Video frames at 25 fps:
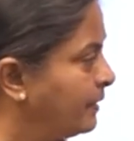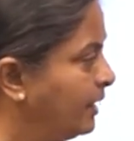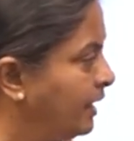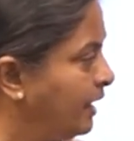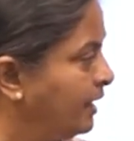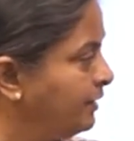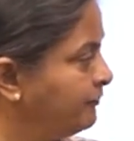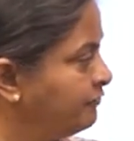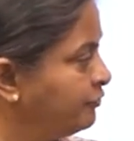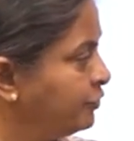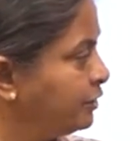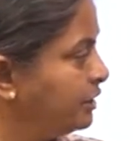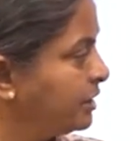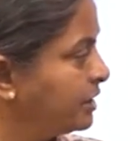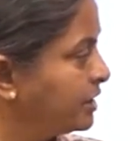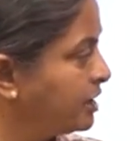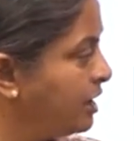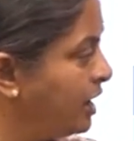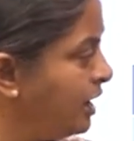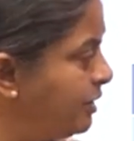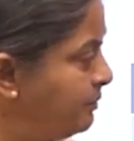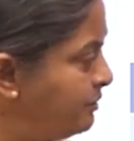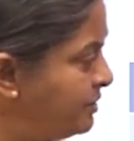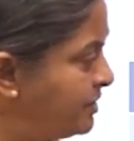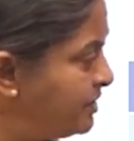Alveolar
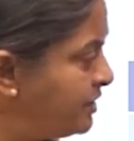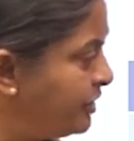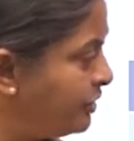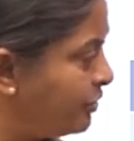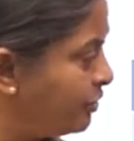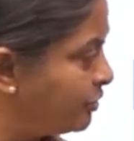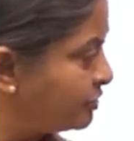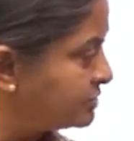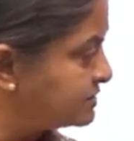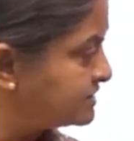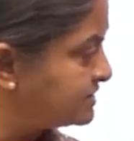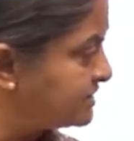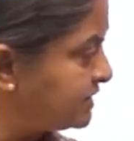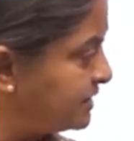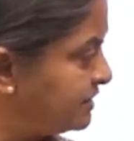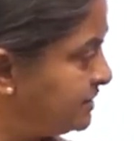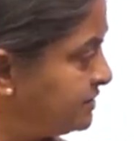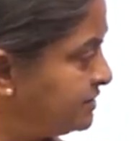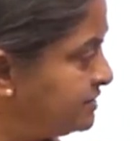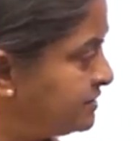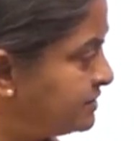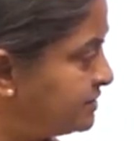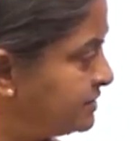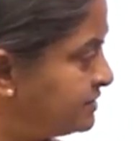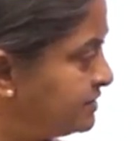carbon
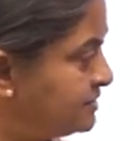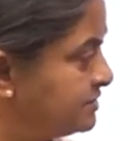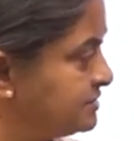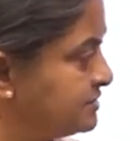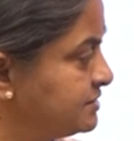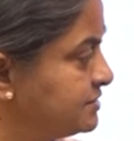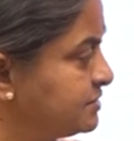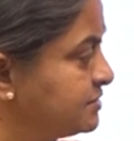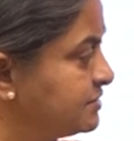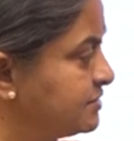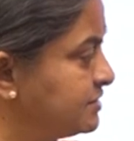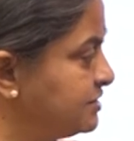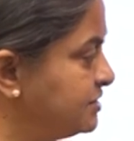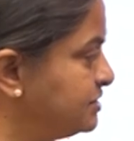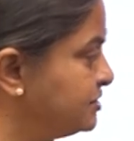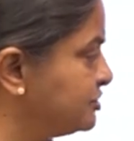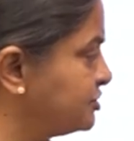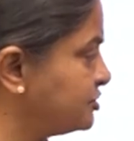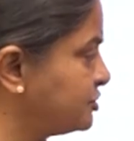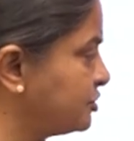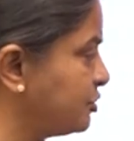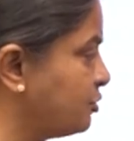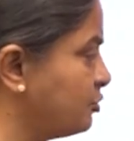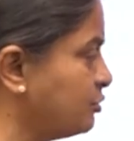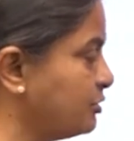dioxide is
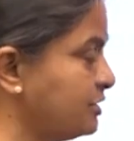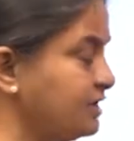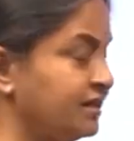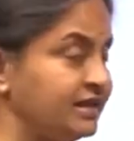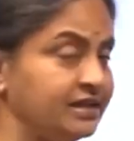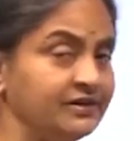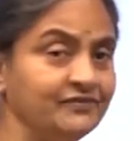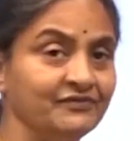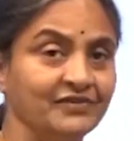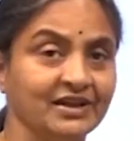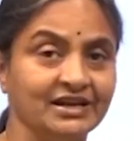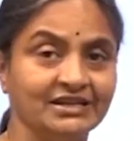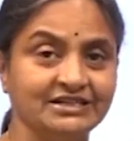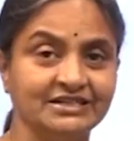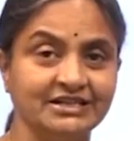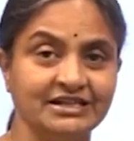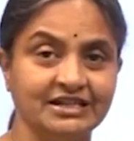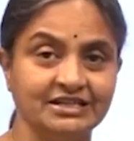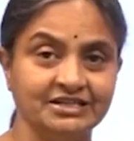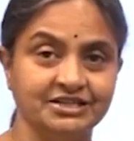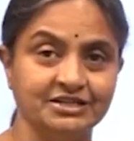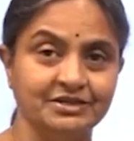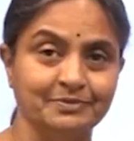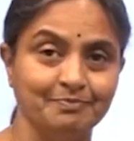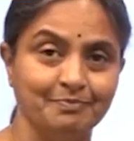increased only in
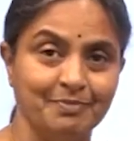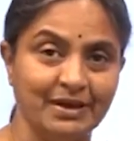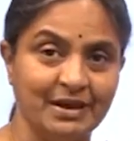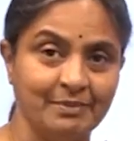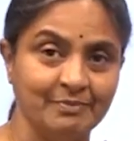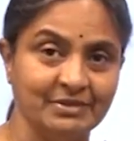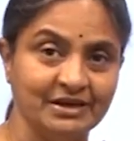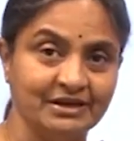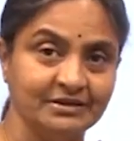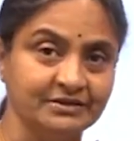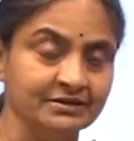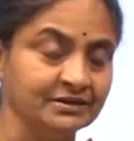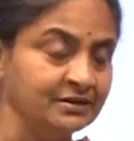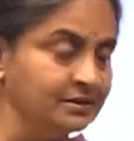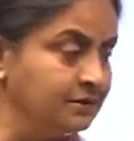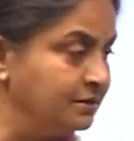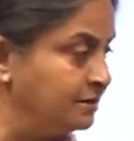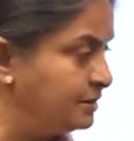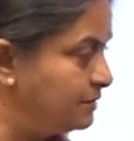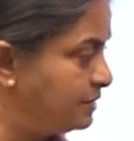ventilation impairment.